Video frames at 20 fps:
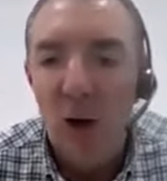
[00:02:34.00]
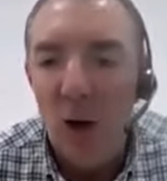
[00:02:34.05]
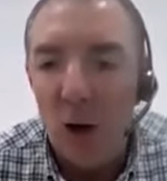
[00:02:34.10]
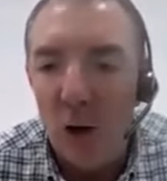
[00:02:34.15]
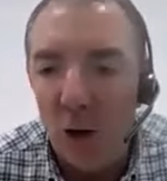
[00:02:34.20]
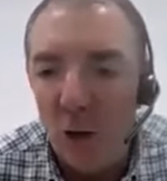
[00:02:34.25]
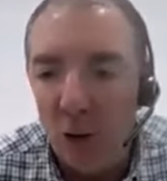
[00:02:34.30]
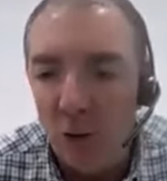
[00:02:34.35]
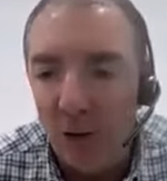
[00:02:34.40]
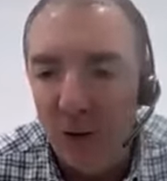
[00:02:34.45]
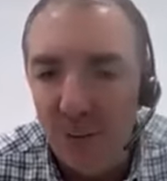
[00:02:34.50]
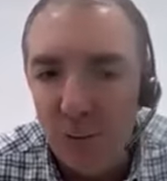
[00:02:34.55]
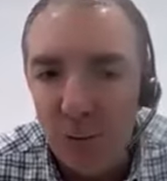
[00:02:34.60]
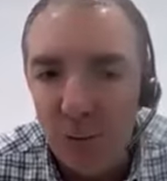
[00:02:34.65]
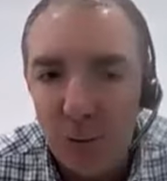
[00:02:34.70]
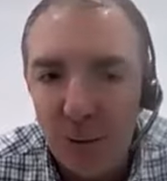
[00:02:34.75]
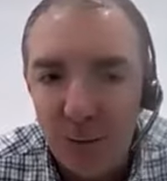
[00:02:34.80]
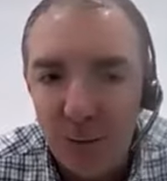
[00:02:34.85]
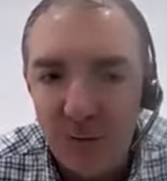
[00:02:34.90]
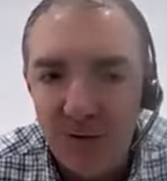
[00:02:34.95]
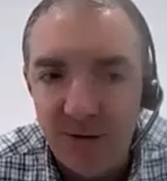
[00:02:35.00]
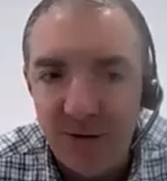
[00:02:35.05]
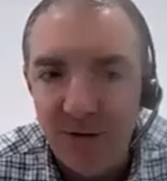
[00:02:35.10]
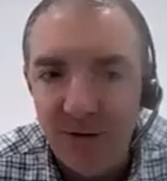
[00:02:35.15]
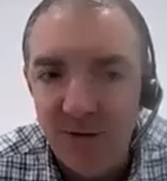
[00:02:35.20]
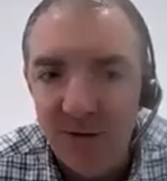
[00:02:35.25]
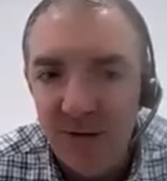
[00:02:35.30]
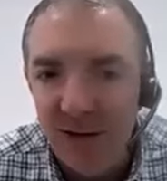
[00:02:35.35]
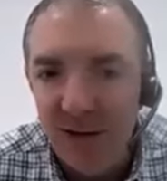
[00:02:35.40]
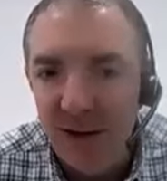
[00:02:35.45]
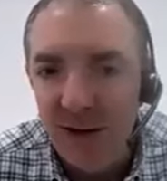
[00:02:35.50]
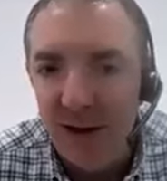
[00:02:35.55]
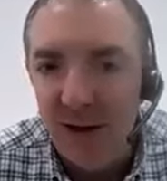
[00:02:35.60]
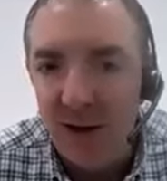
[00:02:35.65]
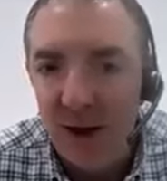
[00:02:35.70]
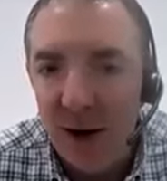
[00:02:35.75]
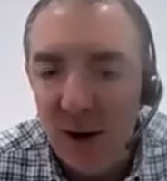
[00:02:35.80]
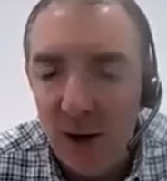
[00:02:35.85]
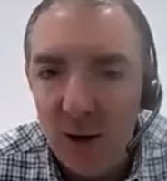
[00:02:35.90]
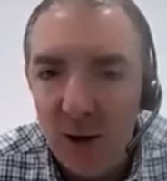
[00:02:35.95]
on Property
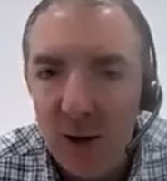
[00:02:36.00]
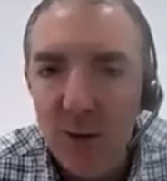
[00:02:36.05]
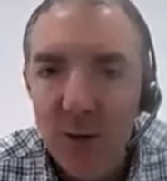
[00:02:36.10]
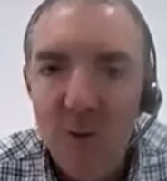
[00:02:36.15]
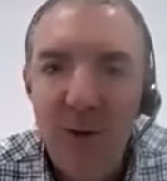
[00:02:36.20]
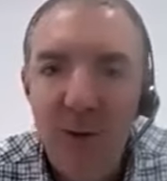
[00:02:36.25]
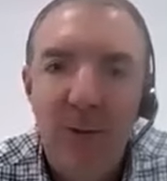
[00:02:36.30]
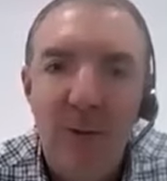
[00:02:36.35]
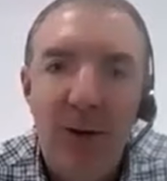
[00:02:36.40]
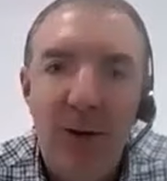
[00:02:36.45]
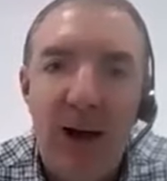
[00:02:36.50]
CEO.